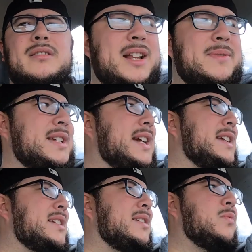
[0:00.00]
anyways
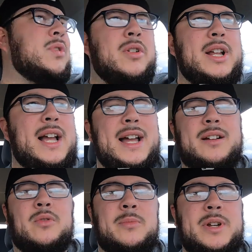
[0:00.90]
guys we're going to Hagg
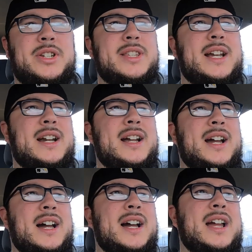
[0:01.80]
we'll meet you there
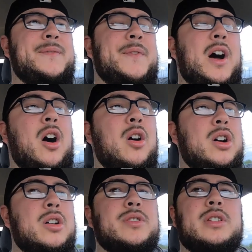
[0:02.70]
uh, if all
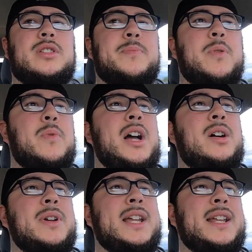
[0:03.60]
goes super well
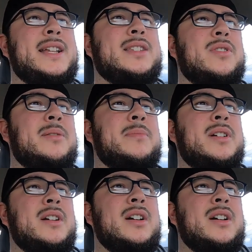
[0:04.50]
and we get into him